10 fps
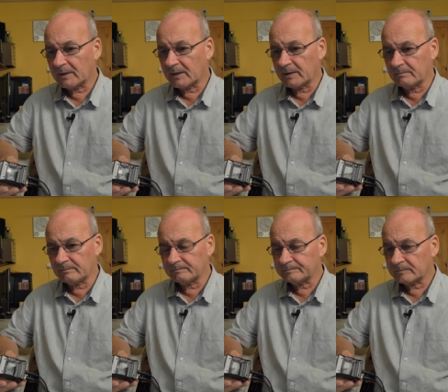
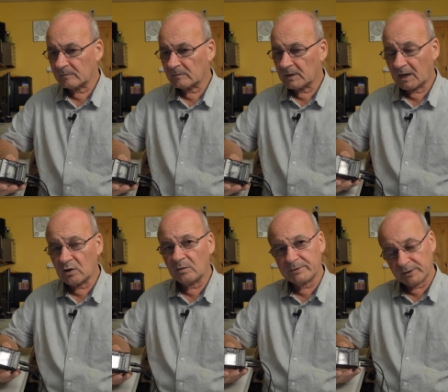Um, I
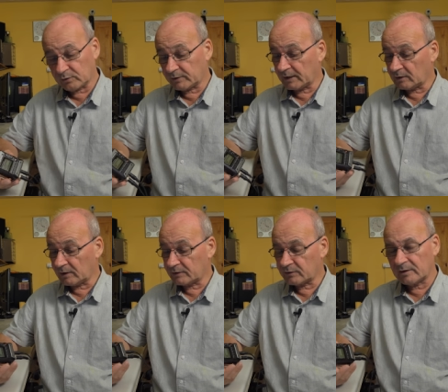got a pretty good deal on
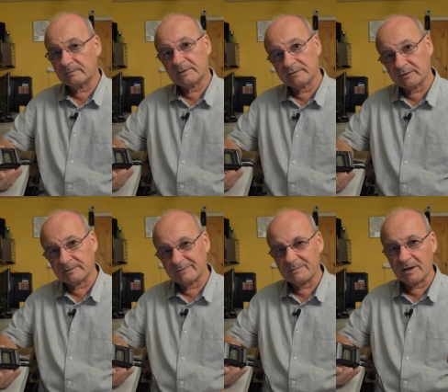it, so you
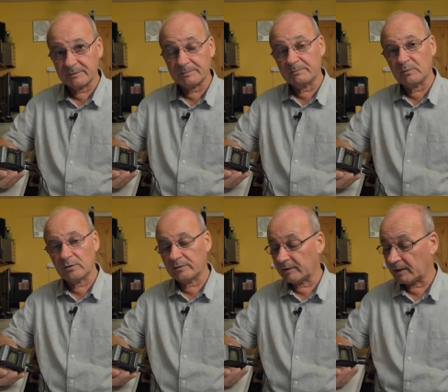know there might be a bit
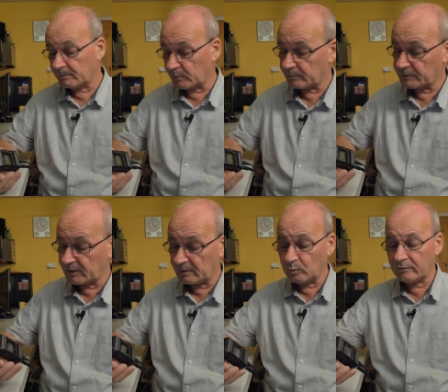more than that, but
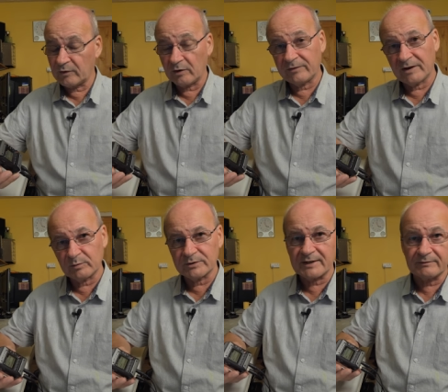uh, 145,
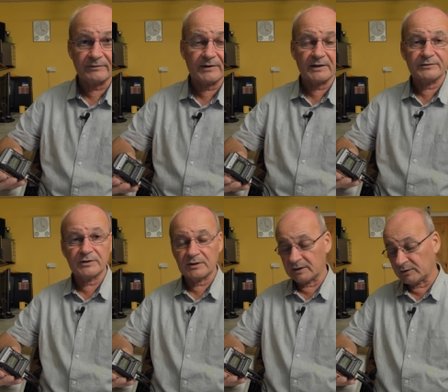175
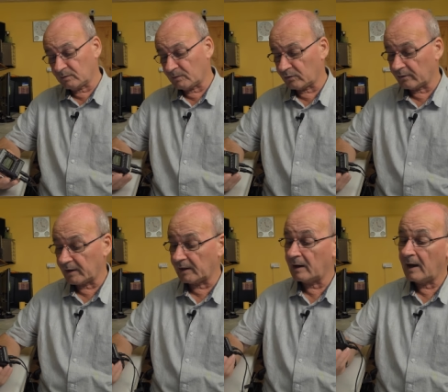certainly, no more than
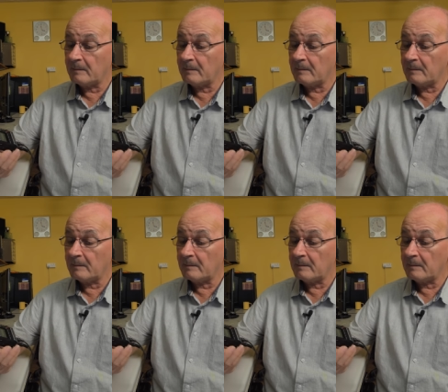that.